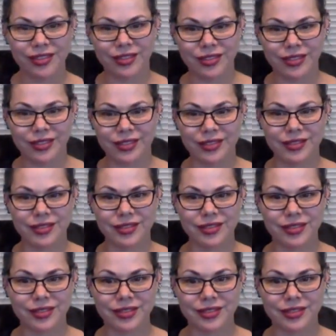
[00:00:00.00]

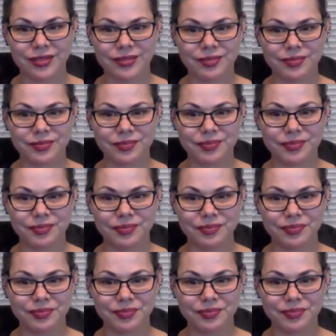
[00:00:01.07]
Nobody speaks.